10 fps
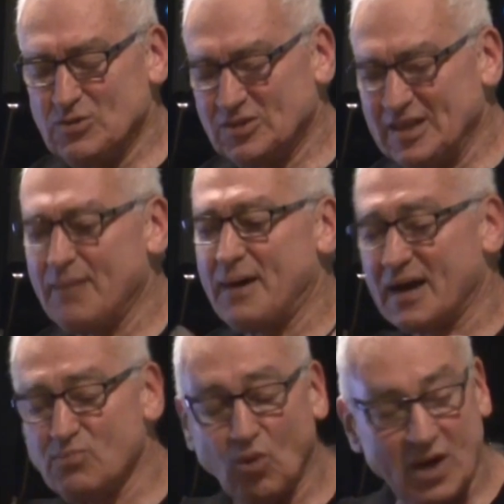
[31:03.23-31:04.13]
think about
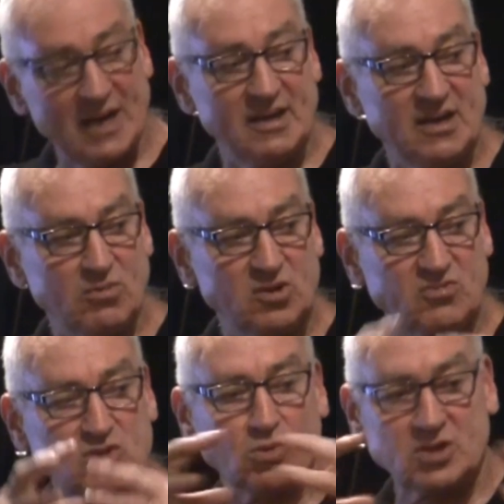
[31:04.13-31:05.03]
it more clearly when you've
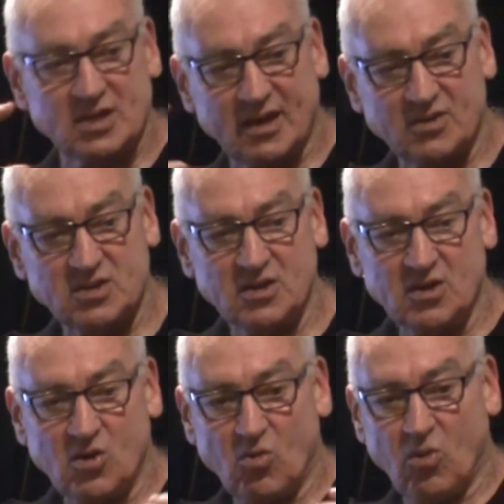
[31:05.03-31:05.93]
sorted out
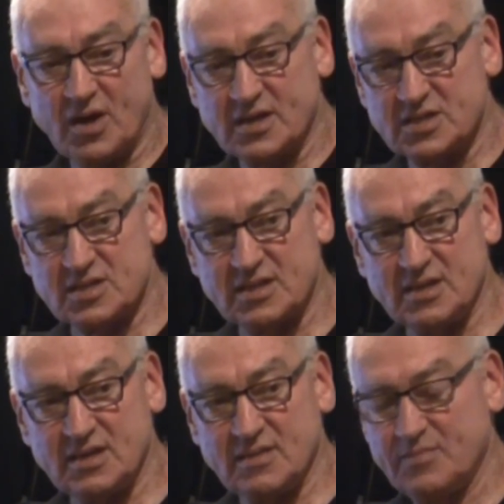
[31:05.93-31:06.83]
what is
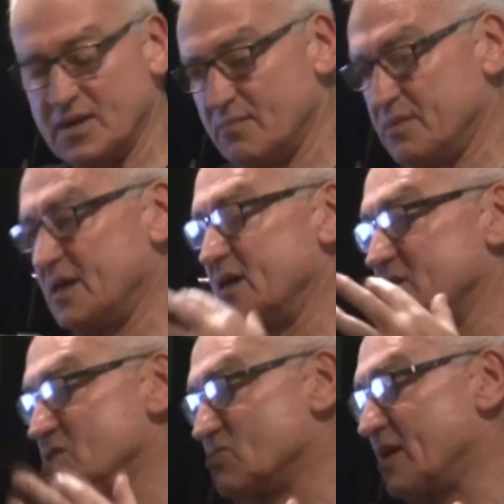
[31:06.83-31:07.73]
the bigger
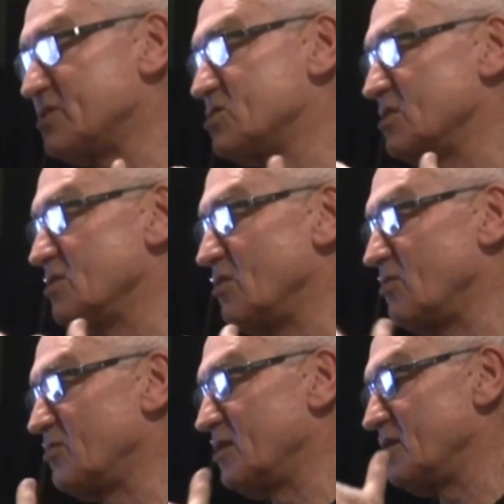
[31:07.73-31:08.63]
structure
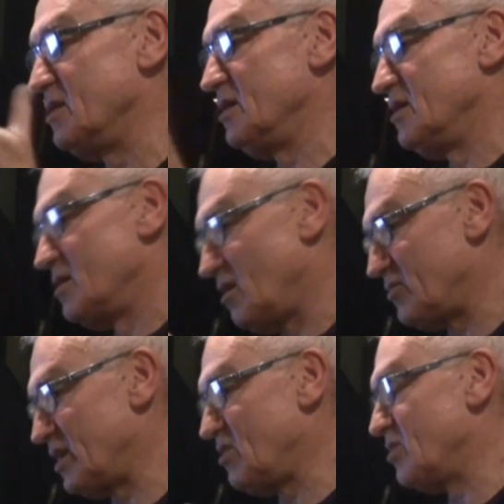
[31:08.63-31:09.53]
of the
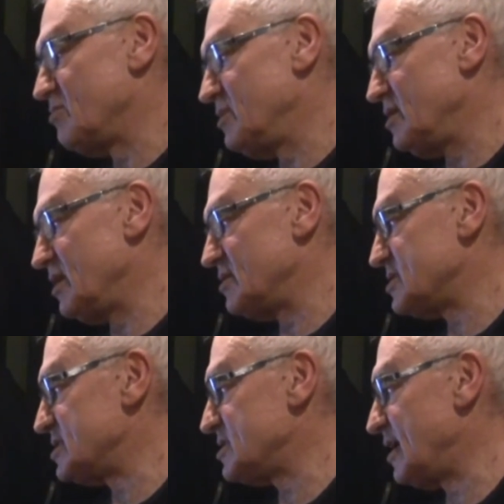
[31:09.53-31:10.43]
economy and the
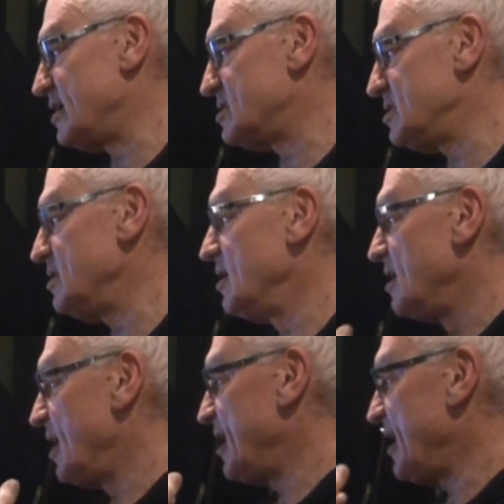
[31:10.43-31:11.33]
society, and